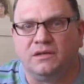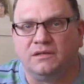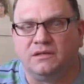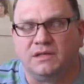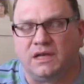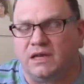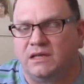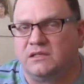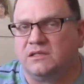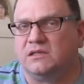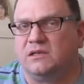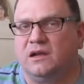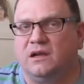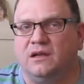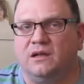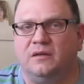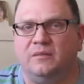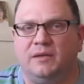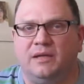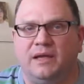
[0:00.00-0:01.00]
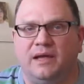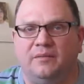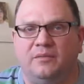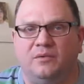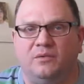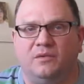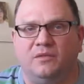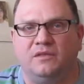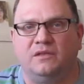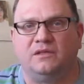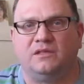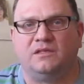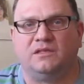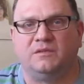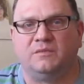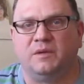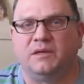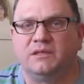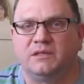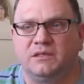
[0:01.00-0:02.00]
Satan's not going to be happy with us,
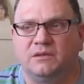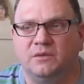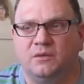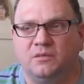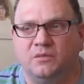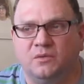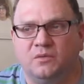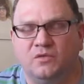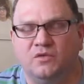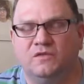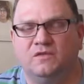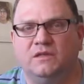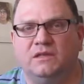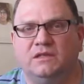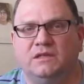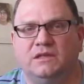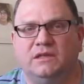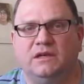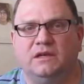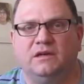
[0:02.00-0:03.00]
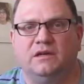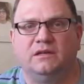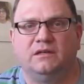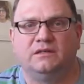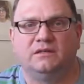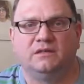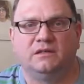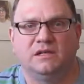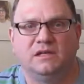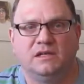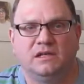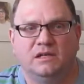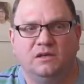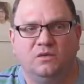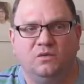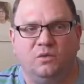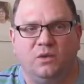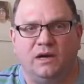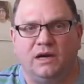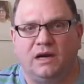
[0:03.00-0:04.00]
especially when we're moving into areas
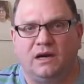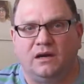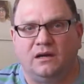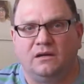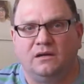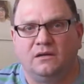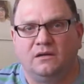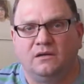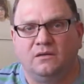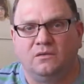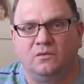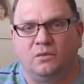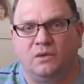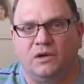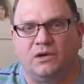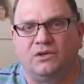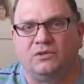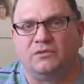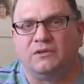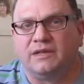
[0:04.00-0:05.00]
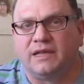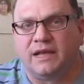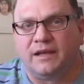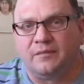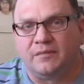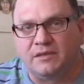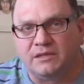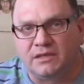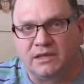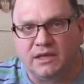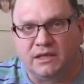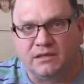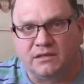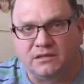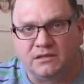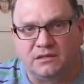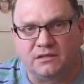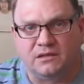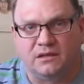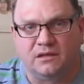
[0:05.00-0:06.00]
where we're doing damage
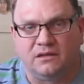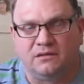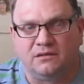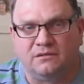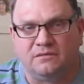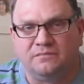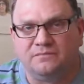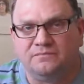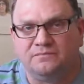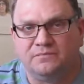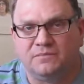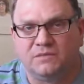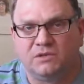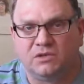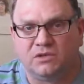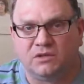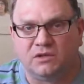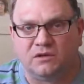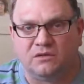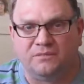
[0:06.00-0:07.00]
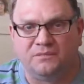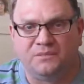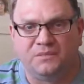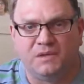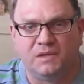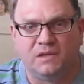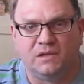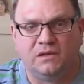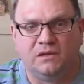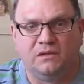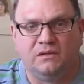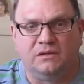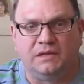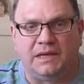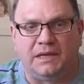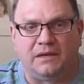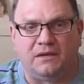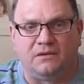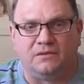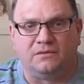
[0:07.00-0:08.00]
against his kingdom. So,
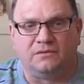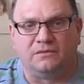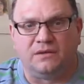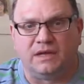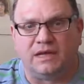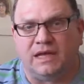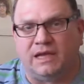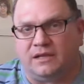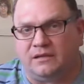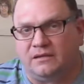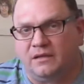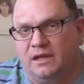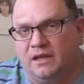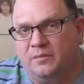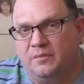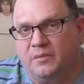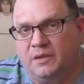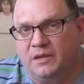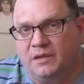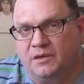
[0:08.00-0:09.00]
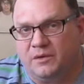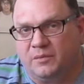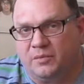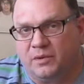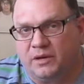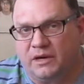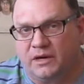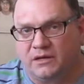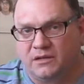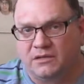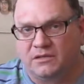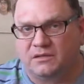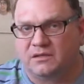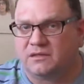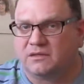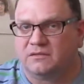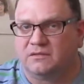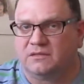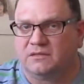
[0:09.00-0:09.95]
again, keep me in your prayers.